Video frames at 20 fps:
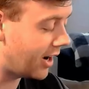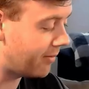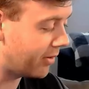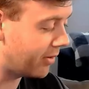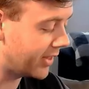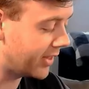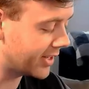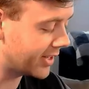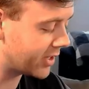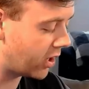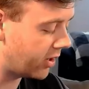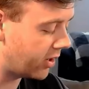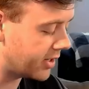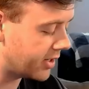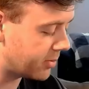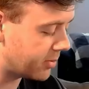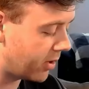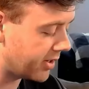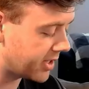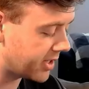for this card,
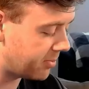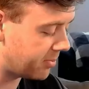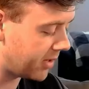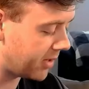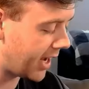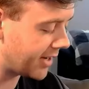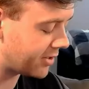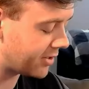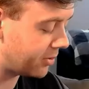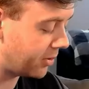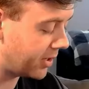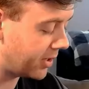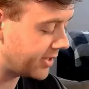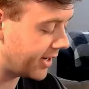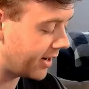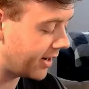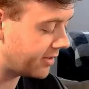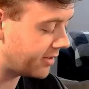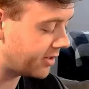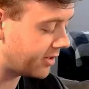as well as the Blastoise there.